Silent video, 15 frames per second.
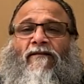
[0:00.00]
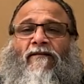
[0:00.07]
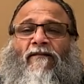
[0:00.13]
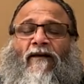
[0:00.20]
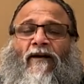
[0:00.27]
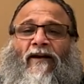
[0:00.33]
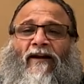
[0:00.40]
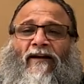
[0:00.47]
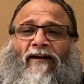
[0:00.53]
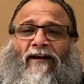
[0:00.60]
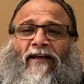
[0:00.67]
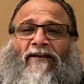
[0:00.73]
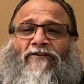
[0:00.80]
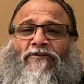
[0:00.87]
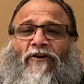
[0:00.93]
the
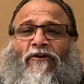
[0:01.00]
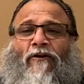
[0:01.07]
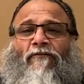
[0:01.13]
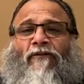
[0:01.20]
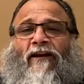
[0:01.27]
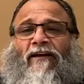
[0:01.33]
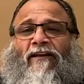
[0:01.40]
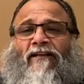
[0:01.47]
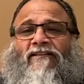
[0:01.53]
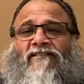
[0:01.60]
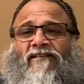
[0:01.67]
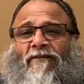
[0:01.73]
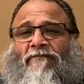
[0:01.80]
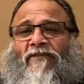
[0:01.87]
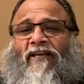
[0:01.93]
intention of getting
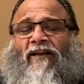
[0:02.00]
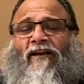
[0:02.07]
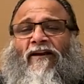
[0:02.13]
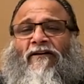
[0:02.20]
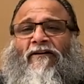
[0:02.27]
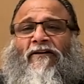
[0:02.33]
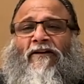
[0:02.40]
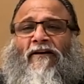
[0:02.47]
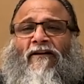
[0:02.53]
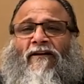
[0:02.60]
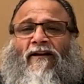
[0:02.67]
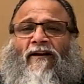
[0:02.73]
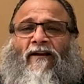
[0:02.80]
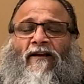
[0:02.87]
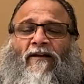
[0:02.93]
something in
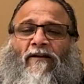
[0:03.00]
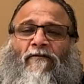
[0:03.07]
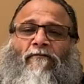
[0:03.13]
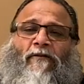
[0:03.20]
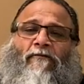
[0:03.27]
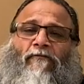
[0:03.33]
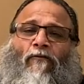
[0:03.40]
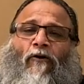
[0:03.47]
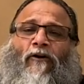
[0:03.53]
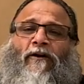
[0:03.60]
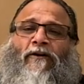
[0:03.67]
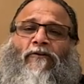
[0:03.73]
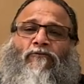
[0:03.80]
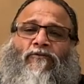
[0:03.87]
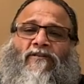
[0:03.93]
return, we fall
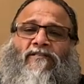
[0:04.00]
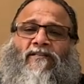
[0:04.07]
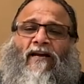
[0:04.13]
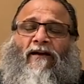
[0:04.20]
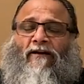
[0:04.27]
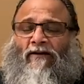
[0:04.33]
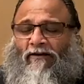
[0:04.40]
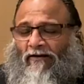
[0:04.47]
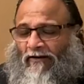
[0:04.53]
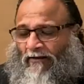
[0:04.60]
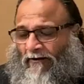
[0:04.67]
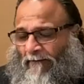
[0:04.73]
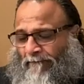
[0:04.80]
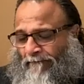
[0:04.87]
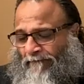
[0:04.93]
into this
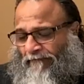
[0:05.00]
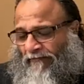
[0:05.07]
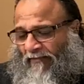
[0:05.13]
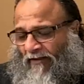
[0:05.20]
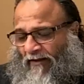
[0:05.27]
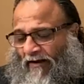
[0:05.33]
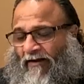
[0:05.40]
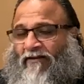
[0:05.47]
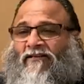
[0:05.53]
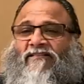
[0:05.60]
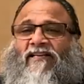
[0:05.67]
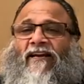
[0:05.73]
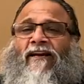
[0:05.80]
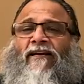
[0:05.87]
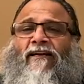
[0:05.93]
category. And the
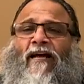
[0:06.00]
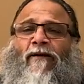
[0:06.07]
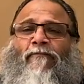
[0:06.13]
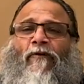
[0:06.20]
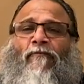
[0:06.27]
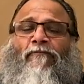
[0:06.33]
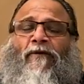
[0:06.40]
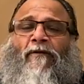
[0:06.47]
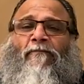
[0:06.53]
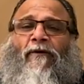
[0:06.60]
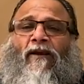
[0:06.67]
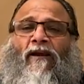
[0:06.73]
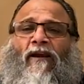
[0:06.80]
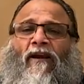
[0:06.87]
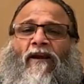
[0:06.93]
second type of
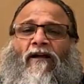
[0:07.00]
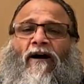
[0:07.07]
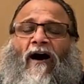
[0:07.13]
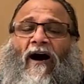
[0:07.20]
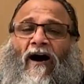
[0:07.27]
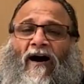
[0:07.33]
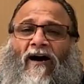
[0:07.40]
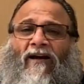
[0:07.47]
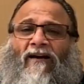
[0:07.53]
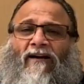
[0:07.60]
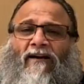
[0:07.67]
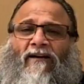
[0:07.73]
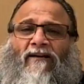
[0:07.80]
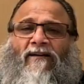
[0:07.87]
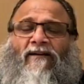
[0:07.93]
people are
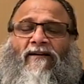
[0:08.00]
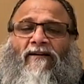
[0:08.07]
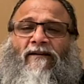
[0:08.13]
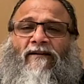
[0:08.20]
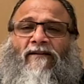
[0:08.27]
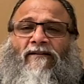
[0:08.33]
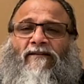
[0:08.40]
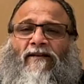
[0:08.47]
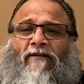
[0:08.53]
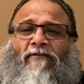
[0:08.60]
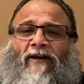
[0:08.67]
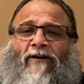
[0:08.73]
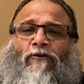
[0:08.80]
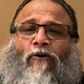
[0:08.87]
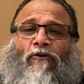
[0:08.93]
See, we
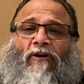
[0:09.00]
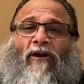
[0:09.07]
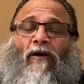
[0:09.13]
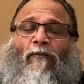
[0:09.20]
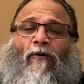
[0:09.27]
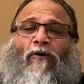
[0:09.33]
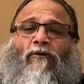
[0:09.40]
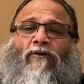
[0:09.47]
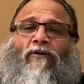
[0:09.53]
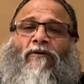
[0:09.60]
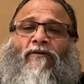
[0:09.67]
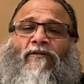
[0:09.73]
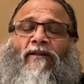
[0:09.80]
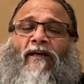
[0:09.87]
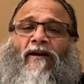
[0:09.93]
are talking about
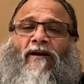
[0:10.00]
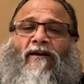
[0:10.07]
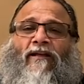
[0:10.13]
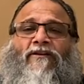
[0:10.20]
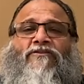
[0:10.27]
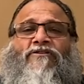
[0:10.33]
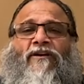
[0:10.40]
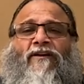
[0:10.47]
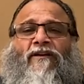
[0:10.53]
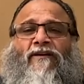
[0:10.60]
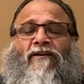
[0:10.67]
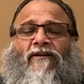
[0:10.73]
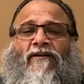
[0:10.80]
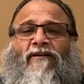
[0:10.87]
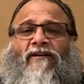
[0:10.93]
their attention.
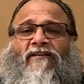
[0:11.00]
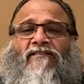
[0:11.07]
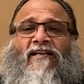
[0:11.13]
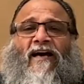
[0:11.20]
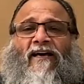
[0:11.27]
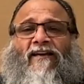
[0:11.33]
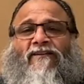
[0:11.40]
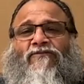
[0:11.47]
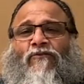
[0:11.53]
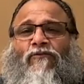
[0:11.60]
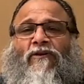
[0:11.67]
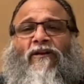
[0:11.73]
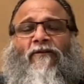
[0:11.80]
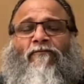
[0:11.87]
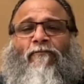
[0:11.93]
Desire is
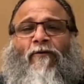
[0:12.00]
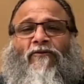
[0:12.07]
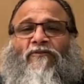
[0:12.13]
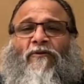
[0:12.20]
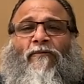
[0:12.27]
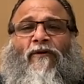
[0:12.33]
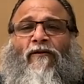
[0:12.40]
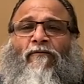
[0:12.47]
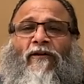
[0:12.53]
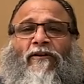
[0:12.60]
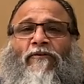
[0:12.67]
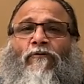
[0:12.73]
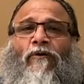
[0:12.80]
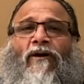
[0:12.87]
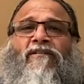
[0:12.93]
only possible when
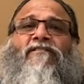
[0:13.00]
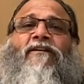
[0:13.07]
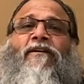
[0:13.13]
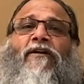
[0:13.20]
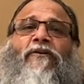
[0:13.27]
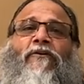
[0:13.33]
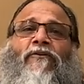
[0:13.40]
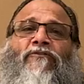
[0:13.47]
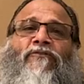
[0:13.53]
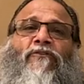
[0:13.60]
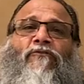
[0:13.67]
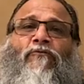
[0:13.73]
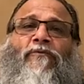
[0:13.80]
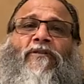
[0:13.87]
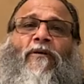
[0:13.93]
you consider yourself
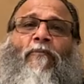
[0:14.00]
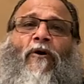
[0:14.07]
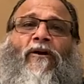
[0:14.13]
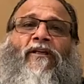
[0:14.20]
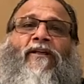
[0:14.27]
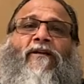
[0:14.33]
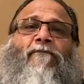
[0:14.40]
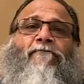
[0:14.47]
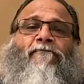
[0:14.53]
to be the body.